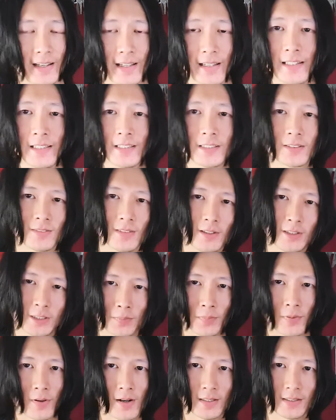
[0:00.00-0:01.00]
It is very
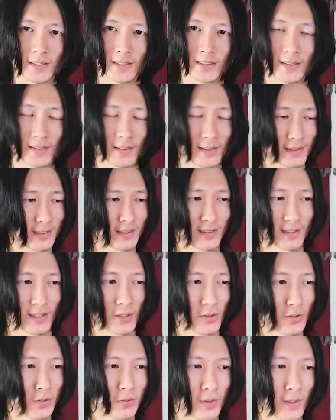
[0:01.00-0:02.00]
surprising this
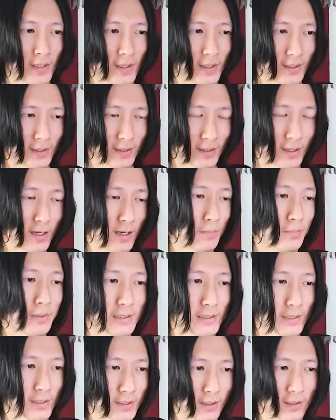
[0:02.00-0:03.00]
whole art
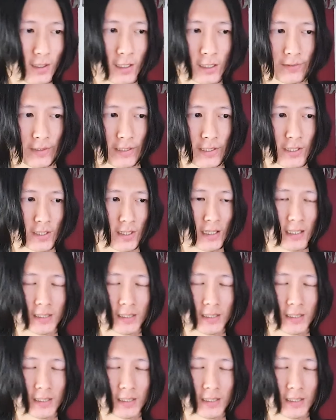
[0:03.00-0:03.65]
breeder collage feature.